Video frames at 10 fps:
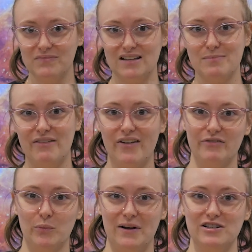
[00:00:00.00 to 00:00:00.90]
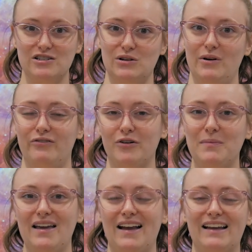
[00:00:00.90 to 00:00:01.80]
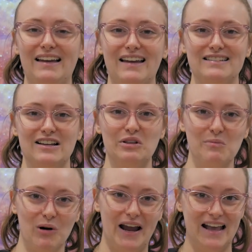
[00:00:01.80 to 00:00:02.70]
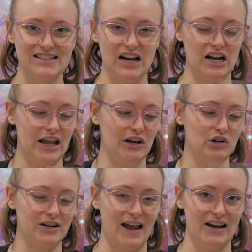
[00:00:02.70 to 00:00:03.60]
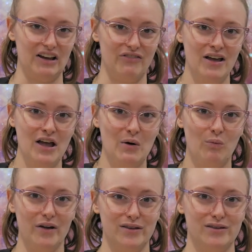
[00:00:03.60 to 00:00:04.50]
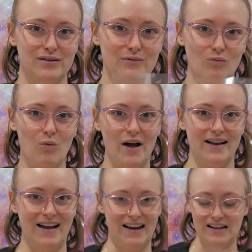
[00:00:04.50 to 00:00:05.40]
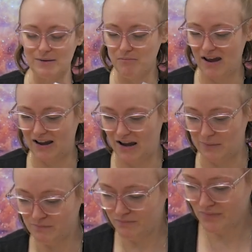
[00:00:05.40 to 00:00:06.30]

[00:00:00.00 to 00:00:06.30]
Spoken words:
That's my favorite way to do it. For me, I can get a little more hands-on and creative with what I end up making.